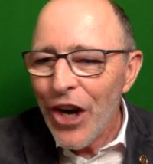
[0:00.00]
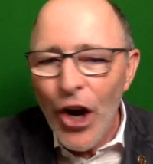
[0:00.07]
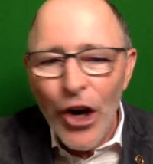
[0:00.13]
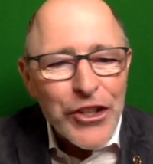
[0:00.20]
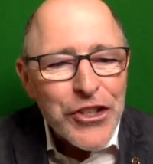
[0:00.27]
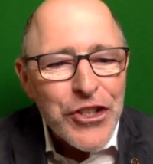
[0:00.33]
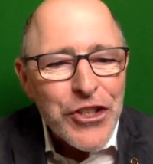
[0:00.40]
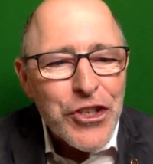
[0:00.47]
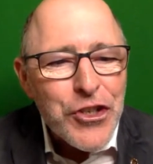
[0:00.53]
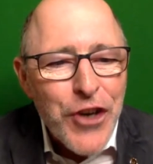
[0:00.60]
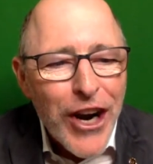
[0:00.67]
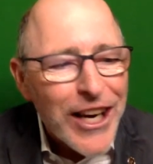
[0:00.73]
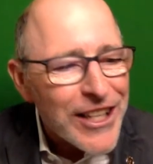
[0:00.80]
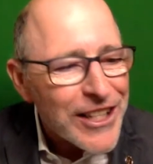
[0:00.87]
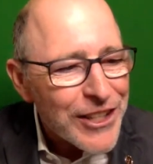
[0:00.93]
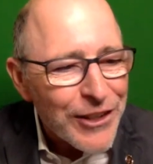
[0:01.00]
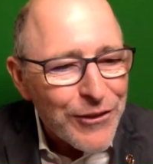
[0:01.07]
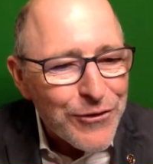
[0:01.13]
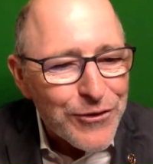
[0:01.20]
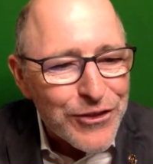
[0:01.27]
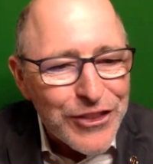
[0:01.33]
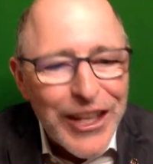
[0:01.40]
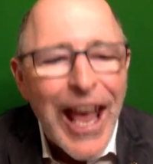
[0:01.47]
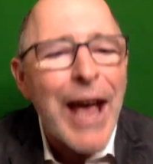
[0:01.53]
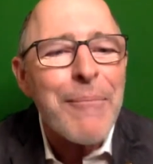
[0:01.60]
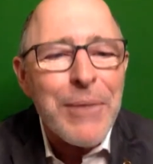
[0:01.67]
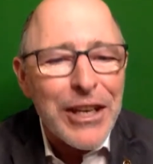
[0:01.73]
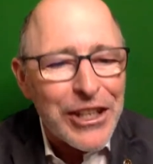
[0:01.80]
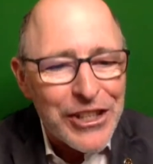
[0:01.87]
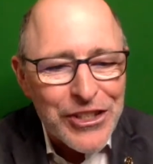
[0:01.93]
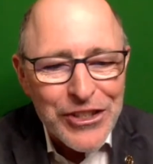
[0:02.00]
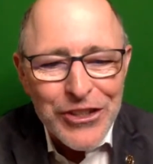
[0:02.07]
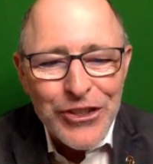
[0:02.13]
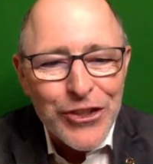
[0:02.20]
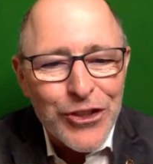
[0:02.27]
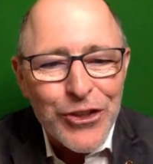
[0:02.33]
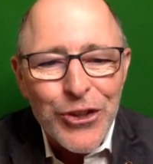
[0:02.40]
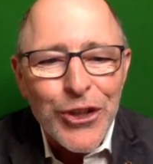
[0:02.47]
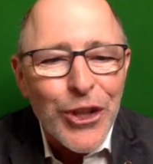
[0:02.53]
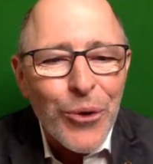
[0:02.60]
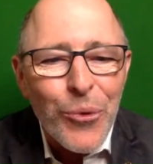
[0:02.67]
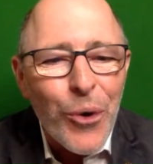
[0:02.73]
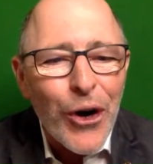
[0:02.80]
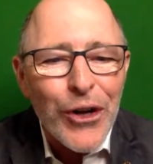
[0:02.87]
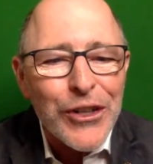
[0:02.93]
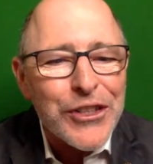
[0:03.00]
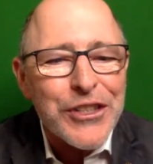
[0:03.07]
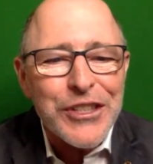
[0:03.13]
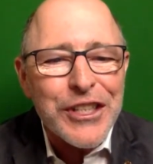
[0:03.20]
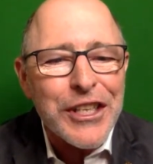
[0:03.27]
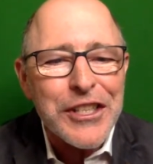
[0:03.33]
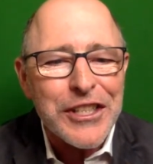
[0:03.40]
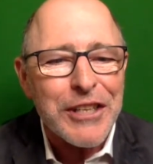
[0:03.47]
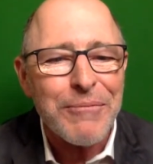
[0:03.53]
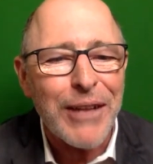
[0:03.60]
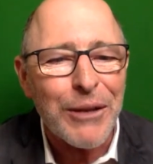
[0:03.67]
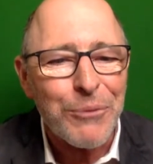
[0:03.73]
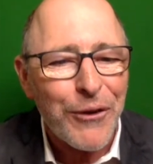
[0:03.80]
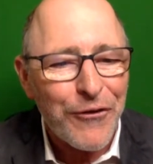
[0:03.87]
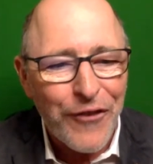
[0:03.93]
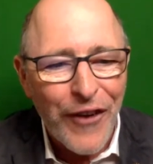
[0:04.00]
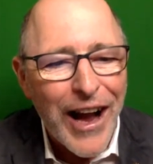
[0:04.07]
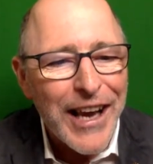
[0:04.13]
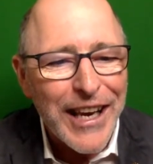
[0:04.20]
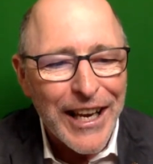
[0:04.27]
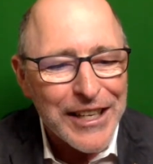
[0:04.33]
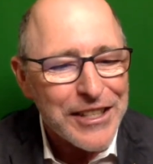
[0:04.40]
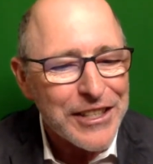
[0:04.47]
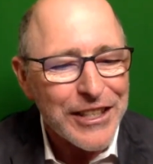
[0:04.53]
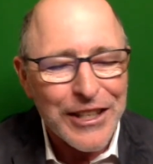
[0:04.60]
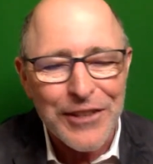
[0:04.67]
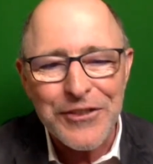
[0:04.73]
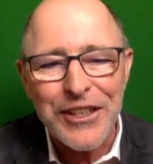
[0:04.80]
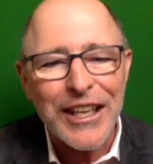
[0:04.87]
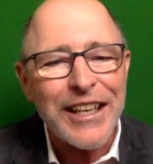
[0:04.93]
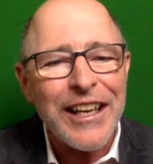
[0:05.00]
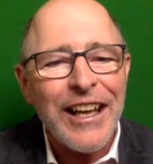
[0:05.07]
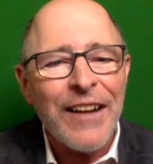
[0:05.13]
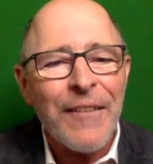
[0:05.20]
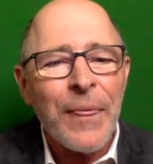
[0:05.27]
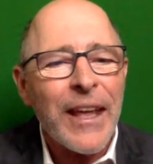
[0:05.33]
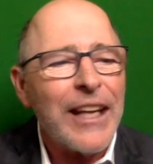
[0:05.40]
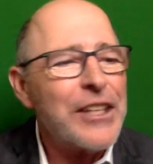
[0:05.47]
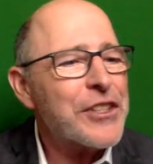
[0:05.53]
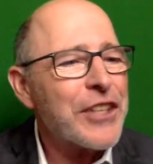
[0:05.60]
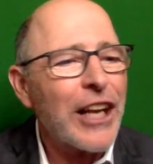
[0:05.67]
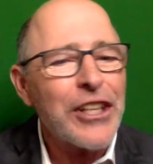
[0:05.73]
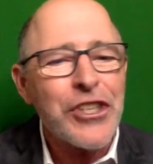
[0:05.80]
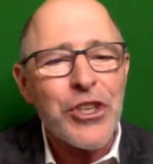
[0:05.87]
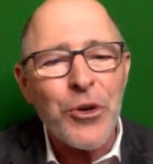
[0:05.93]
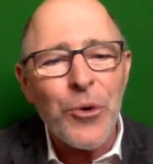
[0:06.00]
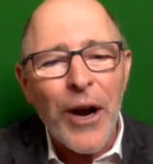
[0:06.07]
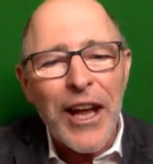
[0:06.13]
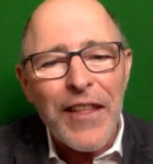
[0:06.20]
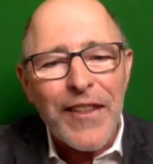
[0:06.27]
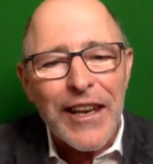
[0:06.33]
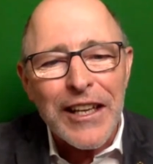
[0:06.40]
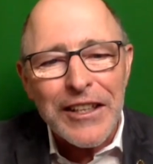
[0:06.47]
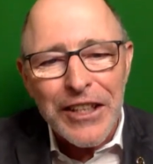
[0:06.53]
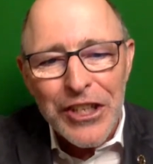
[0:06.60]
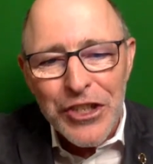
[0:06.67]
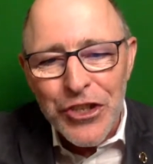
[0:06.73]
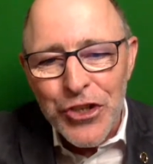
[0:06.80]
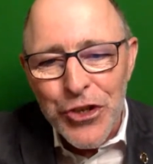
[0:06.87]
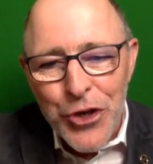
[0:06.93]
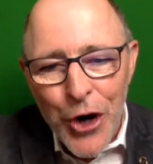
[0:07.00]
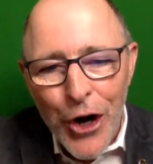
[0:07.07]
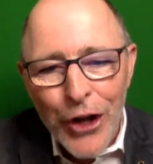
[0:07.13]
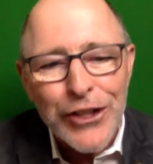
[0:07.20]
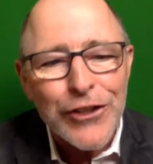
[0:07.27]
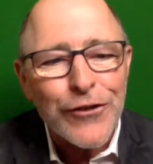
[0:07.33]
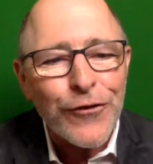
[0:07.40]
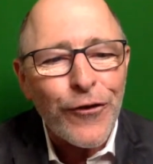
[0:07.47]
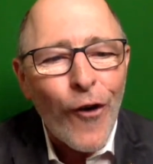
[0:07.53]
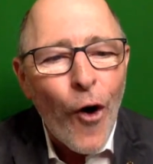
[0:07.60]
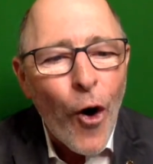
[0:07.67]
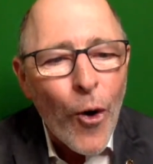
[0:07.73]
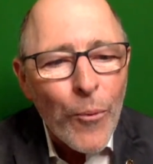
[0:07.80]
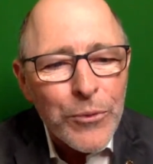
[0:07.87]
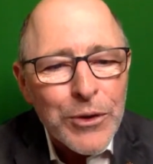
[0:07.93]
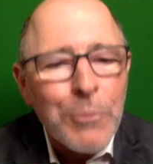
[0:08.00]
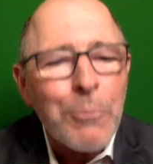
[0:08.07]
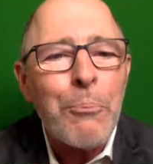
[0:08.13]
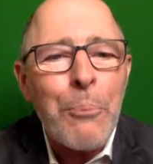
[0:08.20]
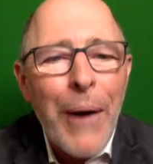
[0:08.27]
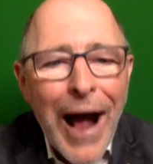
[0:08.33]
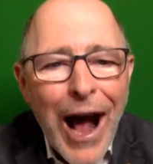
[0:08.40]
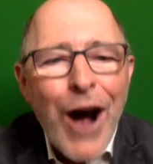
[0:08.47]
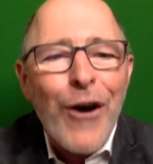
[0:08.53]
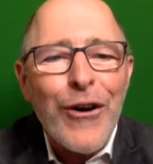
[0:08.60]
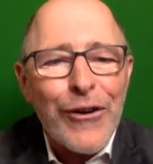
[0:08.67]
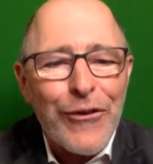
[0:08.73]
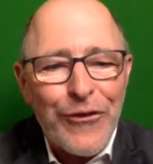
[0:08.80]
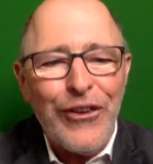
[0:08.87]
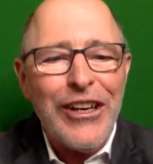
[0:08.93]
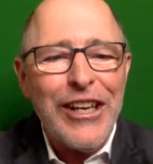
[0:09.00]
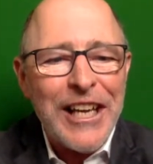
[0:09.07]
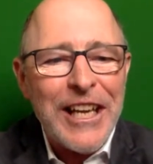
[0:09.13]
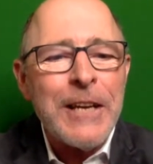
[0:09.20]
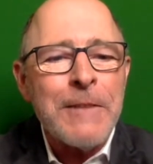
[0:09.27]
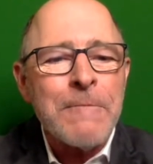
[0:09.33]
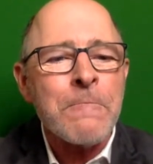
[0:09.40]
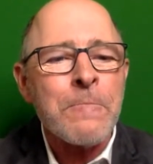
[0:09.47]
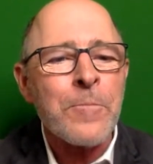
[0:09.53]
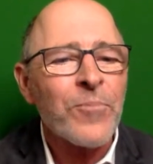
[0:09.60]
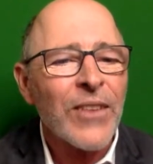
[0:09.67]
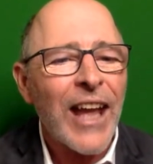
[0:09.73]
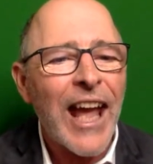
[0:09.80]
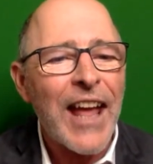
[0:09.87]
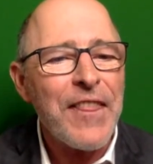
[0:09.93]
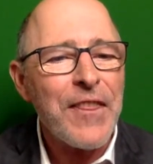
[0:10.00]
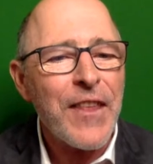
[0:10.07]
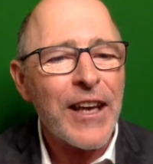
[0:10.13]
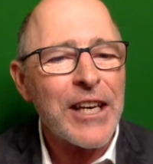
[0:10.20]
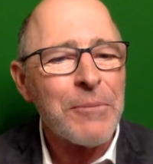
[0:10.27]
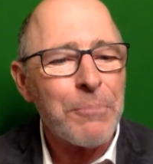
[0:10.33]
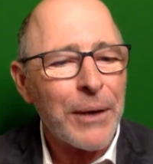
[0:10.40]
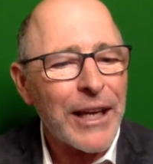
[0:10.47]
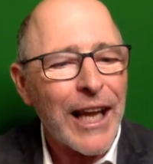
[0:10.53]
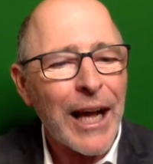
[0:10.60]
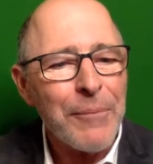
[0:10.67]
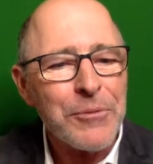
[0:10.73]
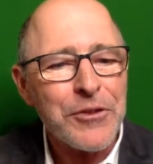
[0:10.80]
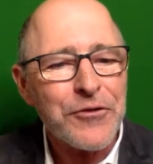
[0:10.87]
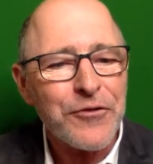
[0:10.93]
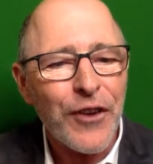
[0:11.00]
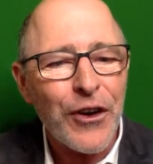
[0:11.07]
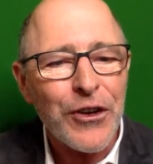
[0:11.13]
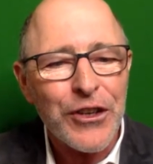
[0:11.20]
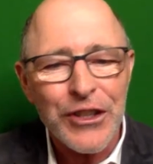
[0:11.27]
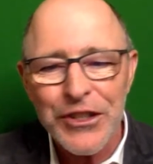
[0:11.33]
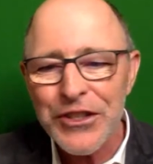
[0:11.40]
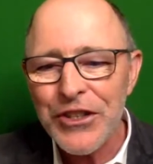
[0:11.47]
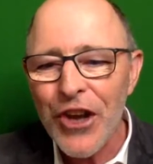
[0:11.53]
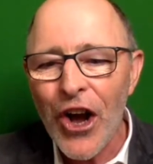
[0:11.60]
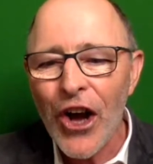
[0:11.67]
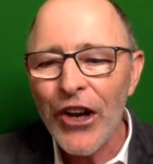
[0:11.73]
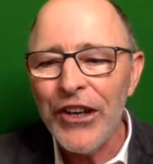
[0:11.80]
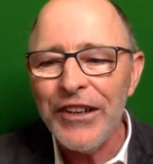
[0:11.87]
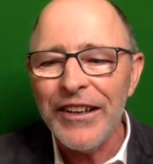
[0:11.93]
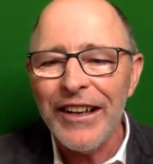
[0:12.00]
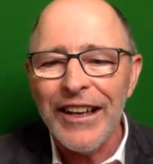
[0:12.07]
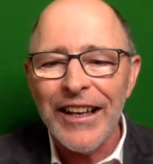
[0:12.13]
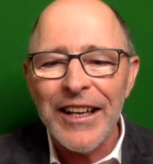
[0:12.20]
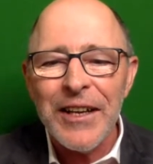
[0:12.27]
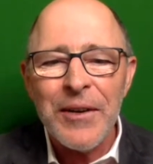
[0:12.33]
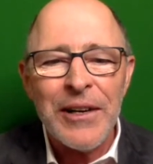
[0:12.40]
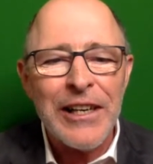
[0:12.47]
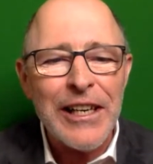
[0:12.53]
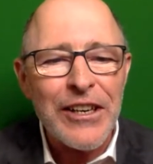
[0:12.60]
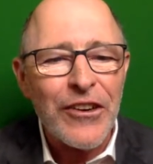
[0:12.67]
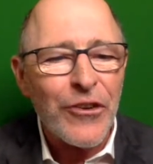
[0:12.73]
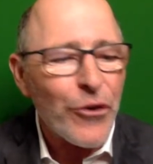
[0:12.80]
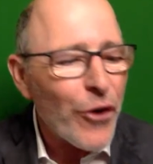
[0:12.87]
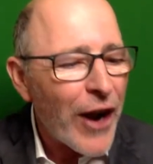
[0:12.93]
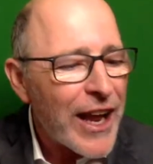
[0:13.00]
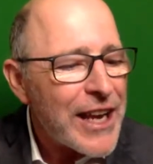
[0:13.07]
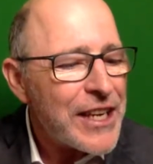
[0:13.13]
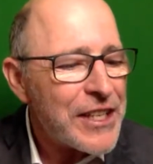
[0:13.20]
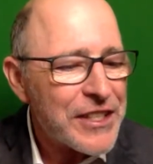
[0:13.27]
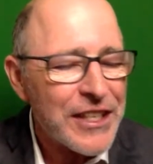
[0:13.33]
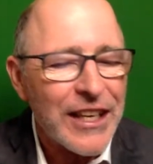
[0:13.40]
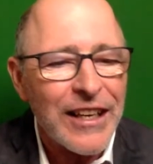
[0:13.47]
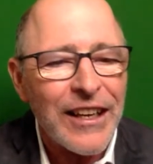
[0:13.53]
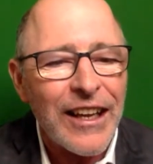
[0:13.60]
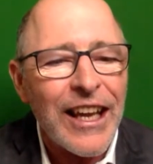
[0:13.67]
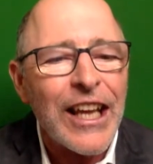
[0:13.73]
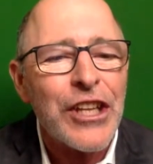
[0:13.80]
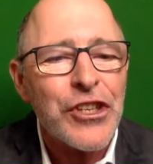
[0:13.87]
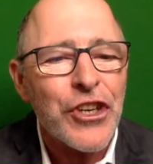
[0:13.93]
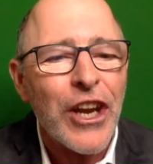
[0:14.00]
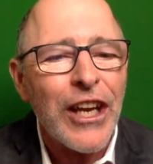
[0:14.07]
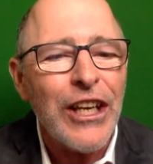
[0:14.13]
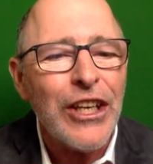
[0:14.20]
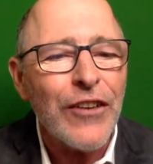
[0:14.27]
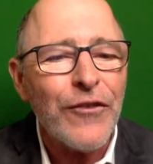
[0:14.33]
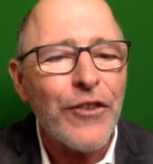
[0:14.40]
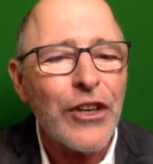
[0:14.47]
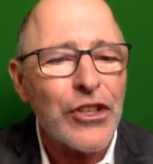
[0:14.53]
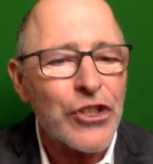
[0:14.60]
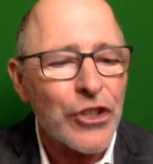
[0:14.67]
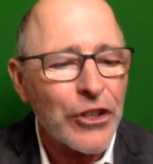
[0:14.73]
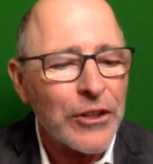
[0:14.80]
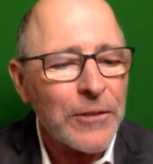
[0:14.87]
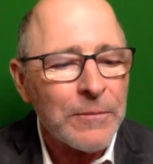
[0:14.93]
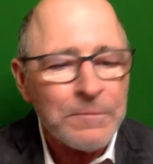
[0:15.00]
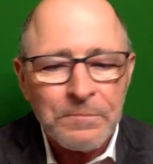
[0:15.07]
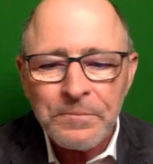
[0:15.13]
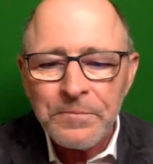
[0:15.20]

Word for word: constructive damage to the world system that we find ourselves in in such a way that it is transformed powerfully and that it becomes focused on raising each individual